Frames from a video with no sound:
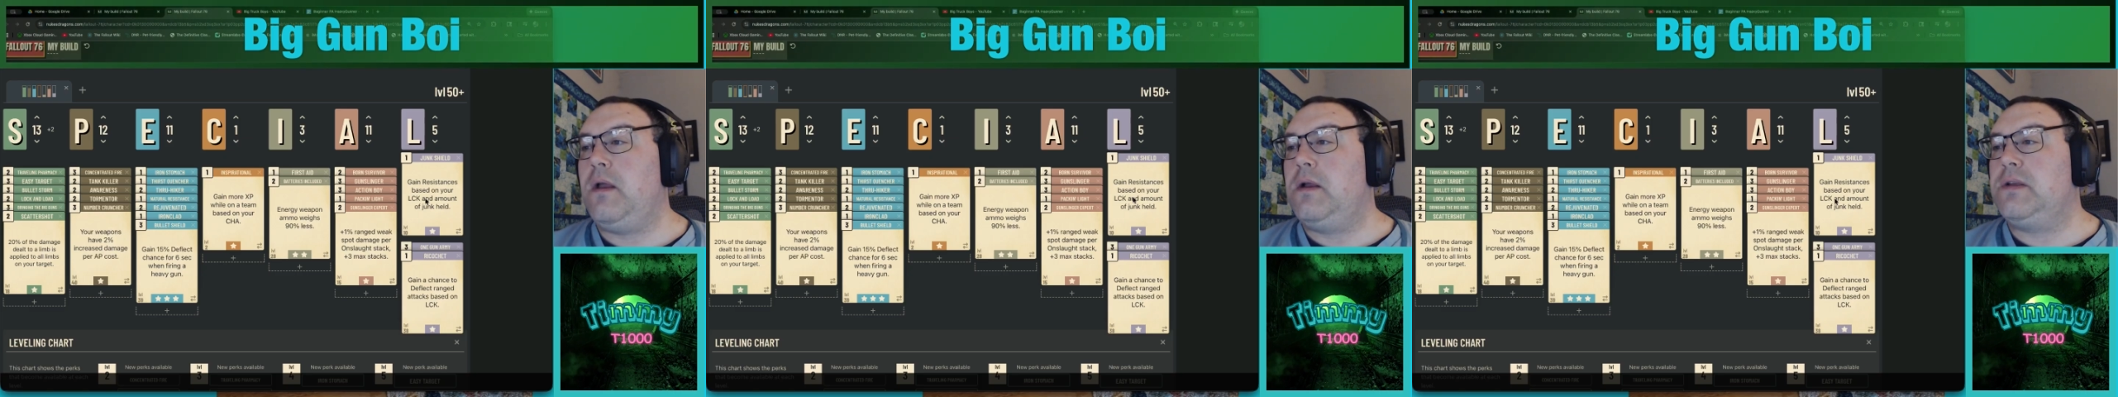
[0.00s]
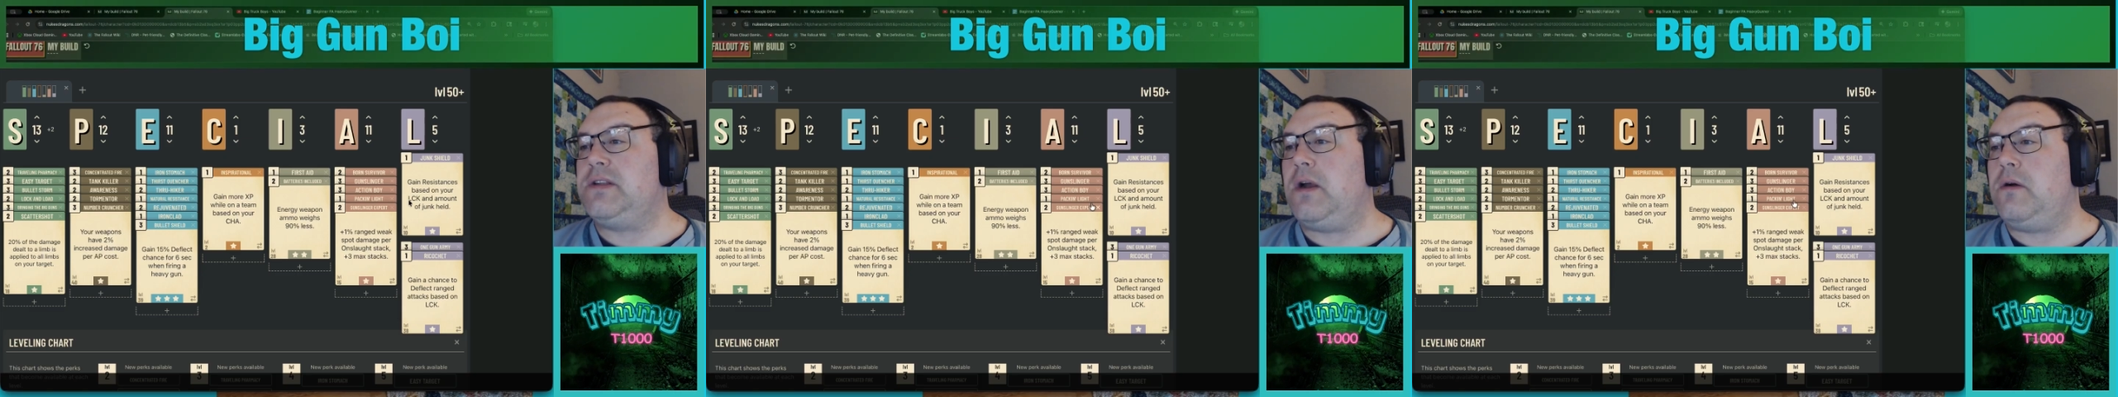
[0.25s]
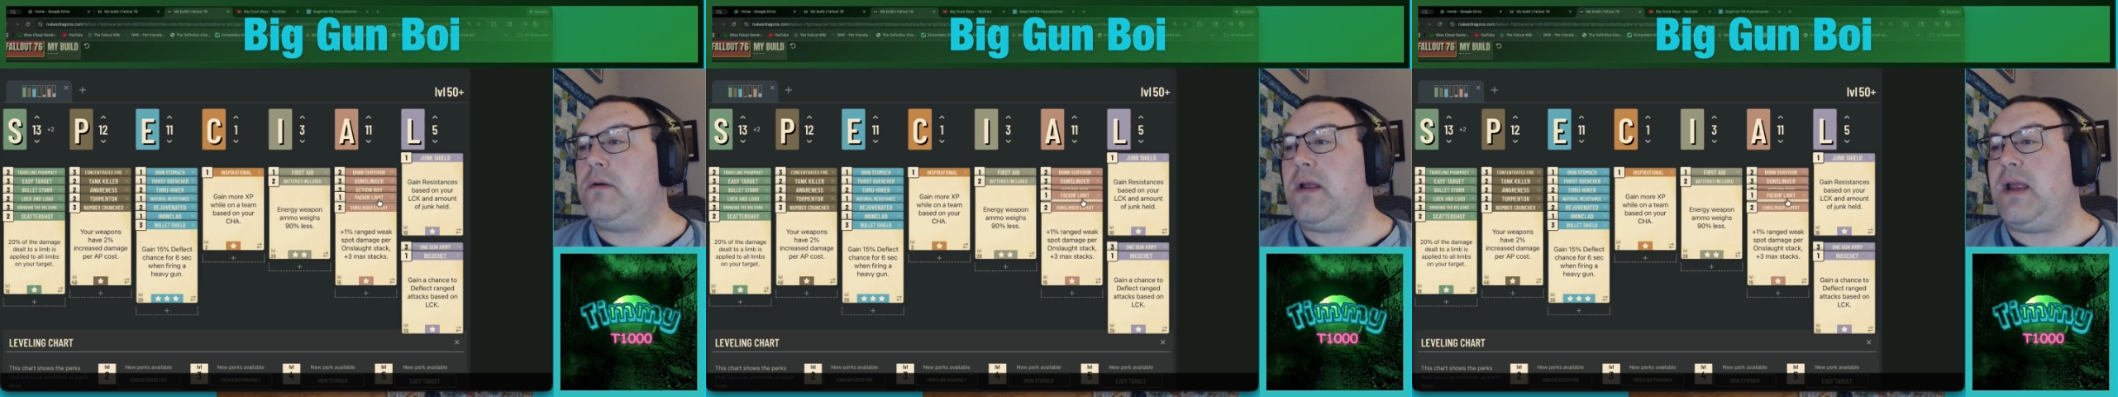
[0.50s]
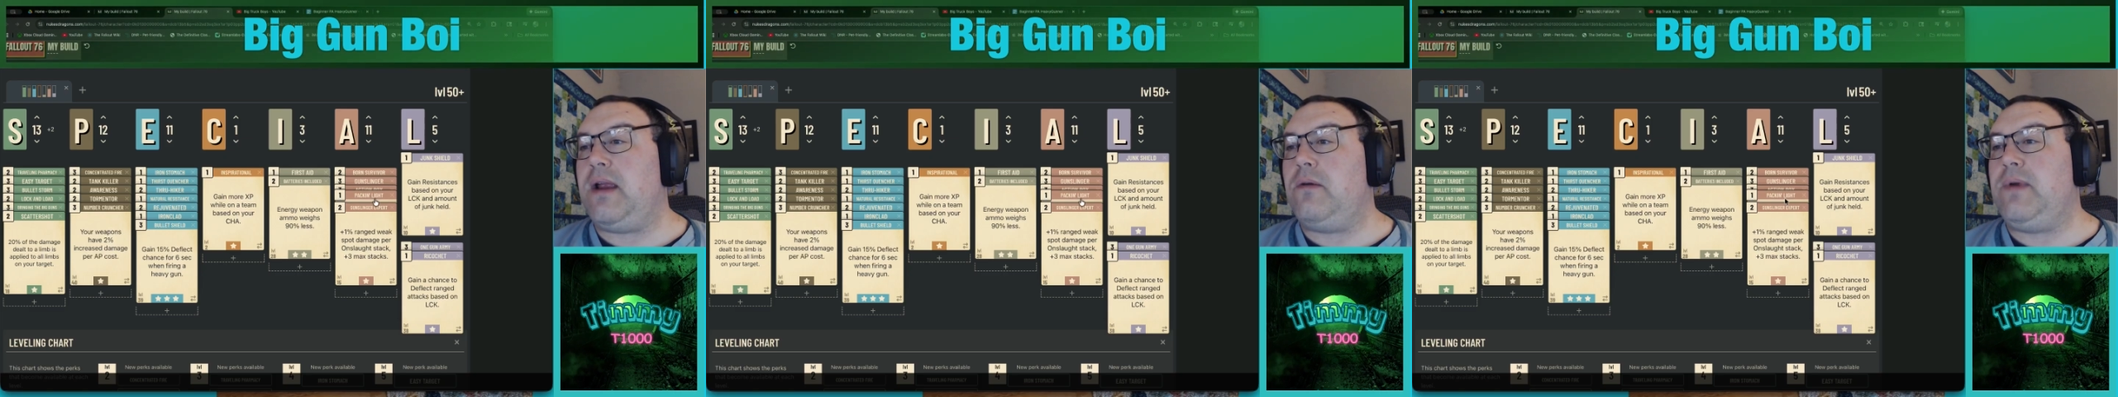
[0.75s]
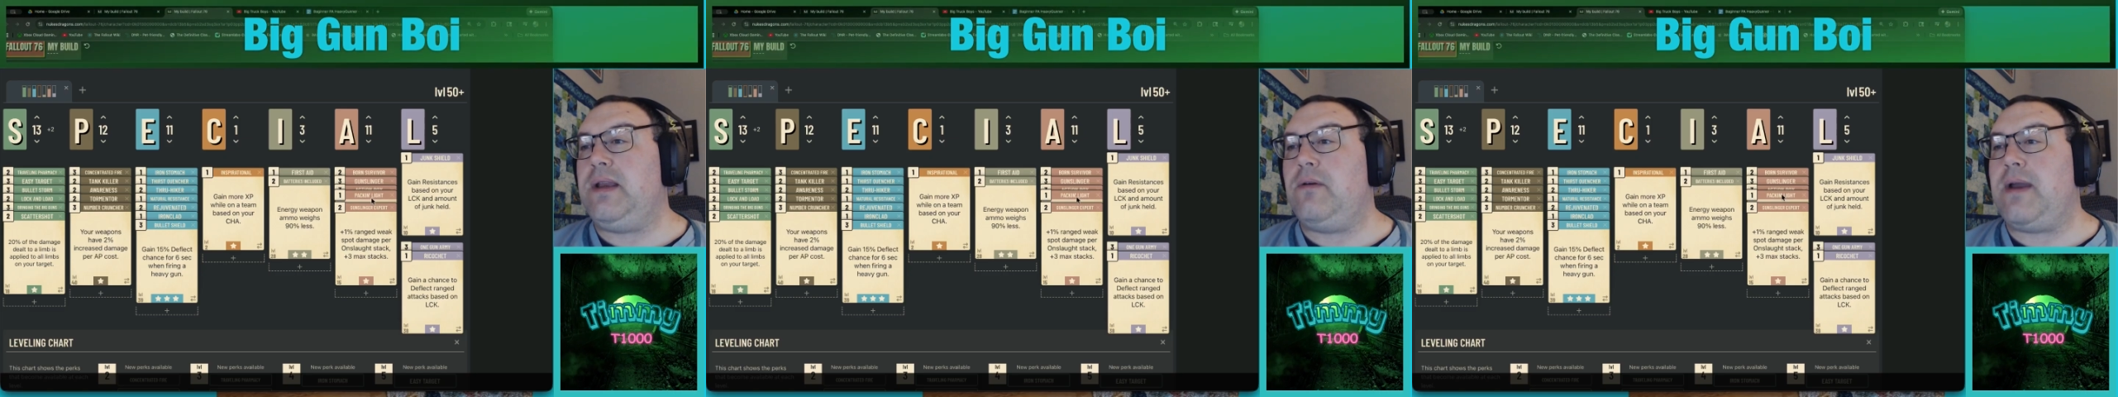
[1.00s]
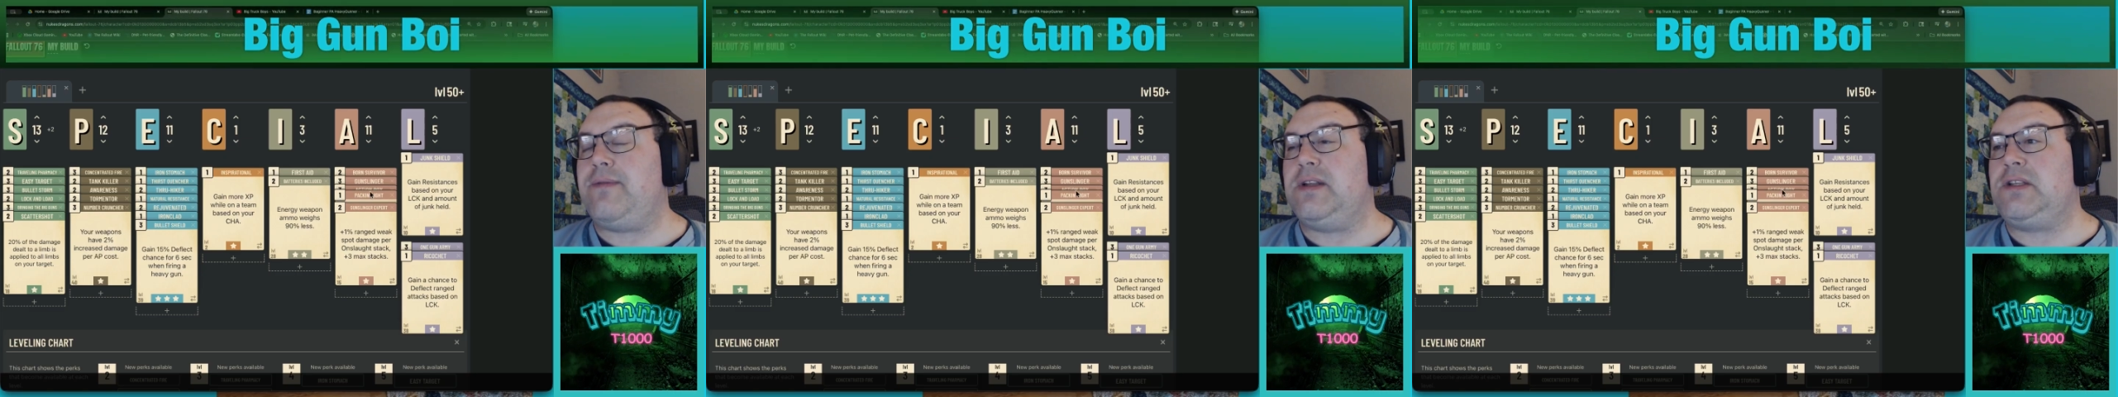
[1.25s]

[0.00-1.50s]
So, and we do have a